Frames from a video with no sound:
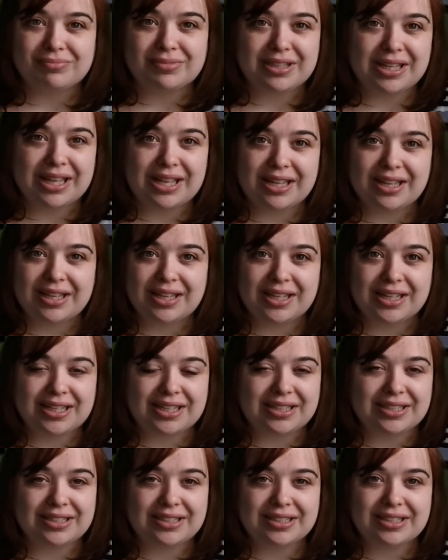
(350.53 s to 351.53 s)
They're
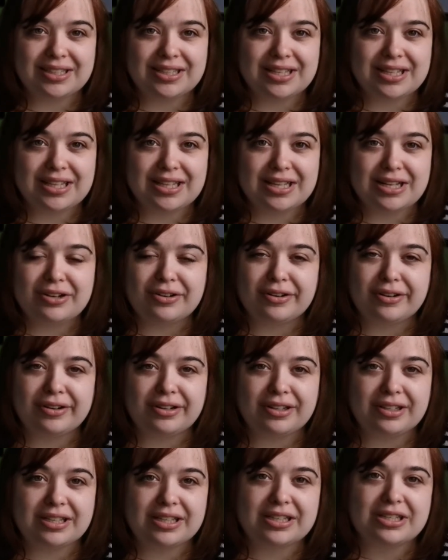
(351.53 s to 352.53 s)

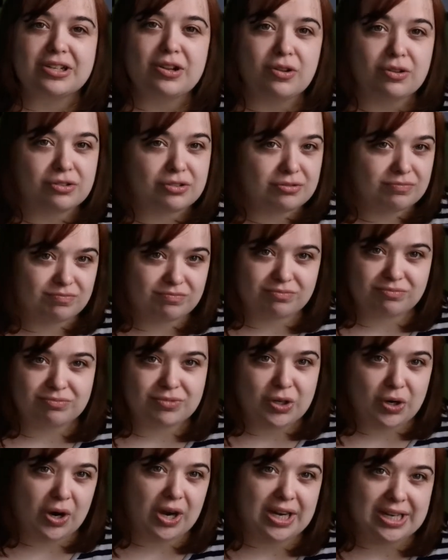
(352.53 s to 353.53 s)
not
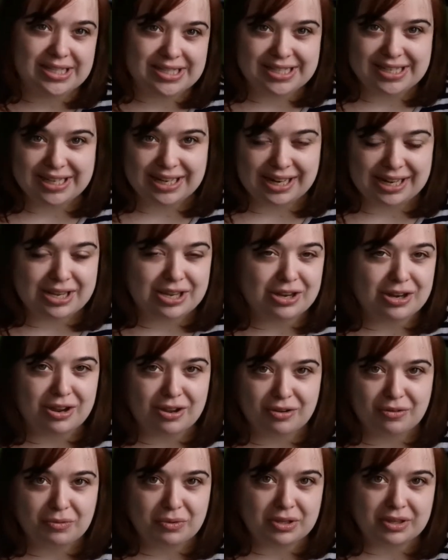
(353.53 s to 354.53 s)
crazy, like, you
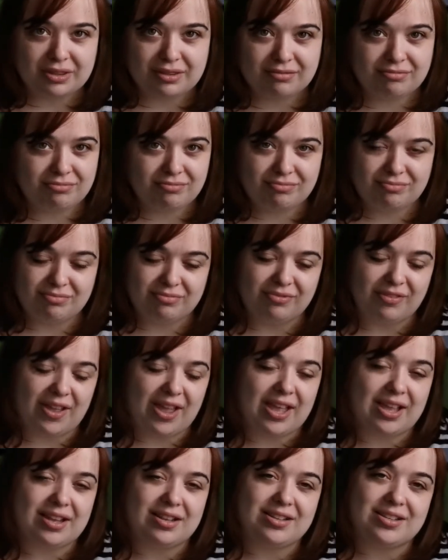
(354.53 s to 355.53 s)
know, with
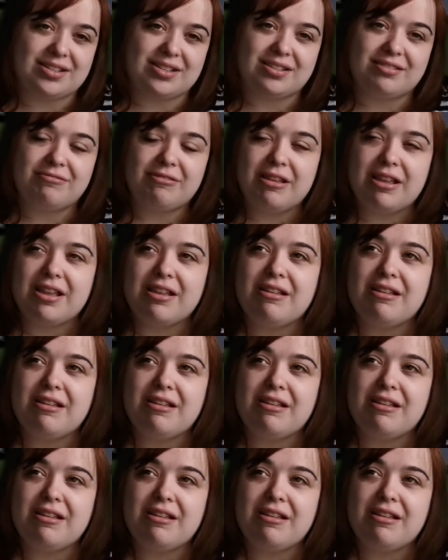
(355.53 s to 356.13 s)
fans.